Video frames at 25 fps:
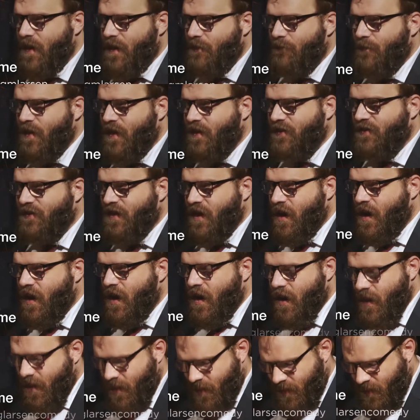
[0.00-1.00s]
in my
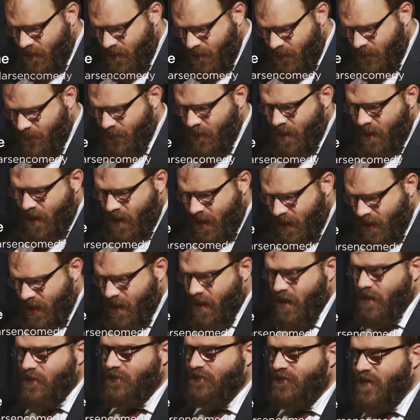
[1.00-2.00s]
tum.
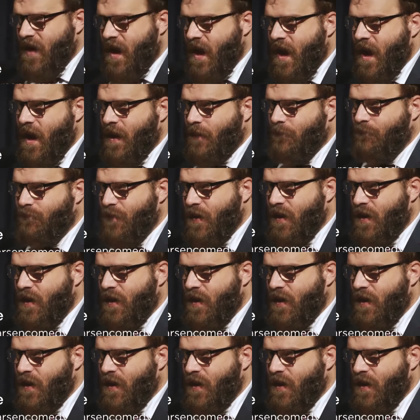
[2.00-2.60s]
Anzac